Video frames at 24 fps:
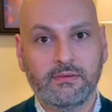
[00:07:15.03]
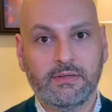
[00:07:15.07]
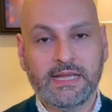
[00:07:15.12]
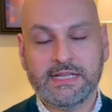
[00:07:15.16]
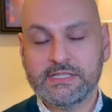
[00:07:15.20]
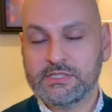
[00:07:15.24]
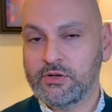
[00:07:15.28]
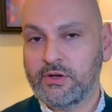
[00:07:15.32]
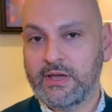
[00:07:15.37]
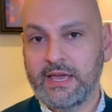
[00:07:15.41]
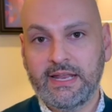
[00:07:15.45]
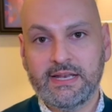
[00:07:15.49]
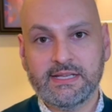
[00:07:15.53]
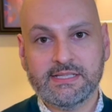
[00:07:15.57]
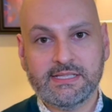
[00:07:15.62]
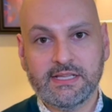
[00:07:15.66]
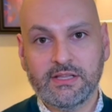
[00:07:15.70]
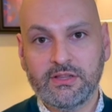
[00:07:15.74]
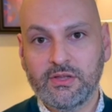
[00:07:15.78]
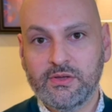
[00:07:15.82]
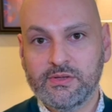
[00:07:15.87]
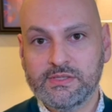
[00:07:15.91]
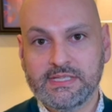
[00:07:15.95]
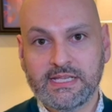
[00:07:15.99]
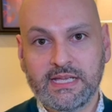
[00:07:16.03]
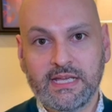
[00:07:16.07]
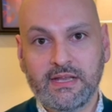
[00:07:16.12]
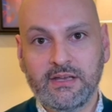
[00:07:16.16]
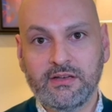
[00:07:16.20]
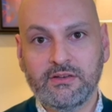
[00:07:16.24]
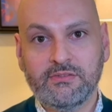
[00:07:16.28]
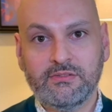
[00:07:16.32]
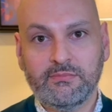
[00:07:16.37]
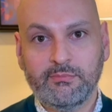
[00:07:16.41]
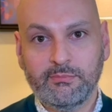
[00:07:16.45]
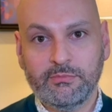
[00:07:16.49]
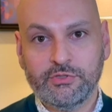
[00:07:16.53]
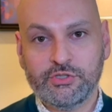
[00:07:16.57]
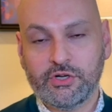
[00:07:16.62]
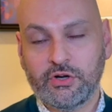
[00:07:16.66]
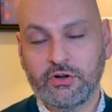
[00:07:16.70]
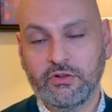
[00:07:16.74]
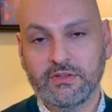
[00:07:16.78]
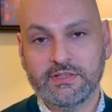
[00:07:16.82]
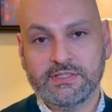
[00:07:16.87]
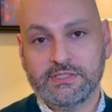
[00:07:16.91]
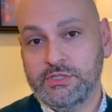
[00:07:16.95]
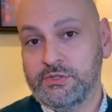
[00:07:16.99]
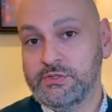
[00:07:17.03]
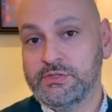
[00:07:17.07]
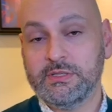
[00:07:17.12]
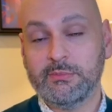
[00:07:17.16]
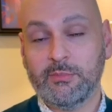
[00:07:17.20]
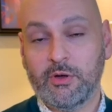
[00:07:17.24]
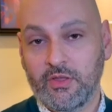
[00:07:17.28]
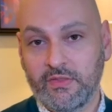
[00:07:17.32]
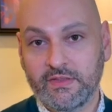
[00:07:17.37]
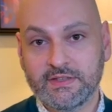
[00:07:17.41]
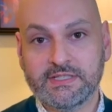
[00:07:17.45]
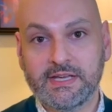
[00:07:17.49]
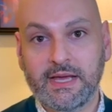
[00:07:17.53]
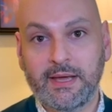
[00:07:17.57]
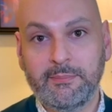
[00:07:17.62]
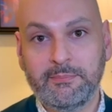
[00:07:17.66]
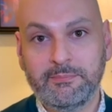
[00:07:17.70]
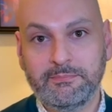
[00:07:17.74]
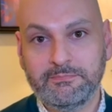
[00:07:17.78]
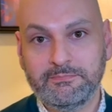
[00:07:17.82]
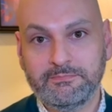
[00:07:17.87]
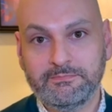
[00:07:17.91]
It's okay to send those in. Journalists use them all the time.